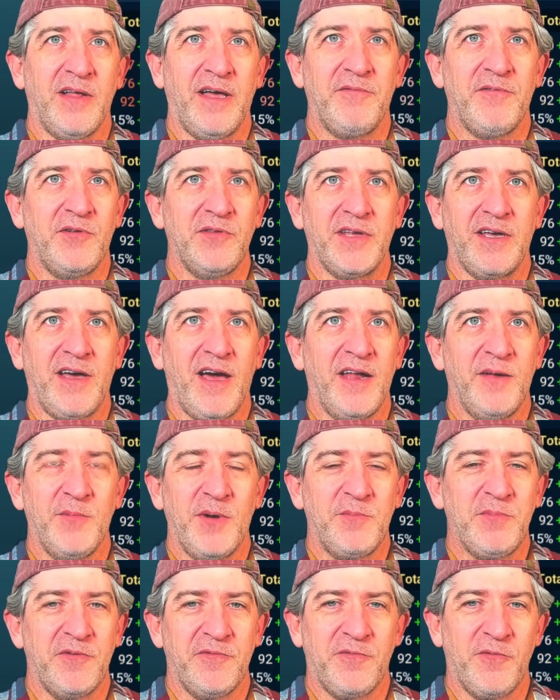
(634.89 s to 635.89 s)
I've only got him
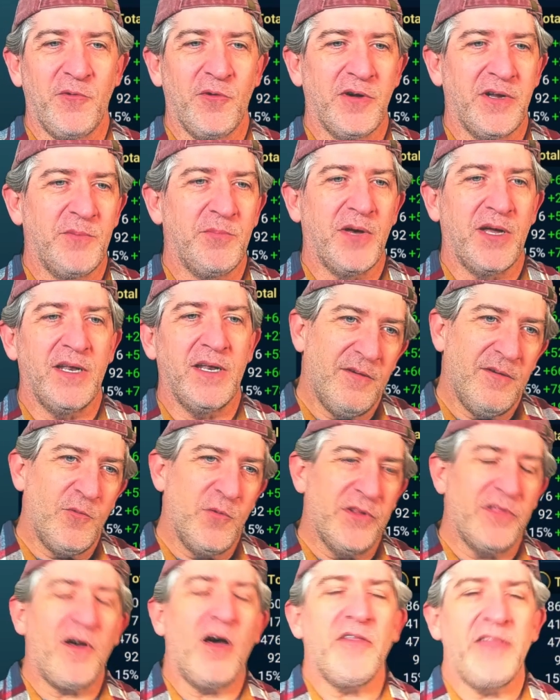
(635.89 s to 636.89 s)
up at 40, but
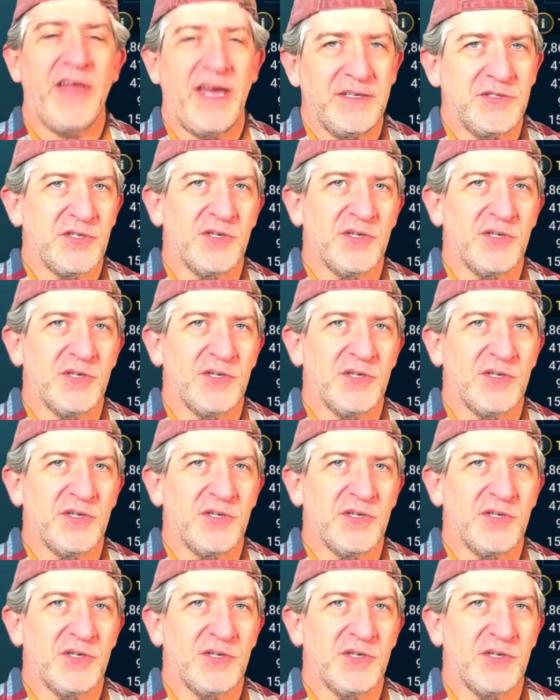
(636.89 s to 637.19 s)
with all that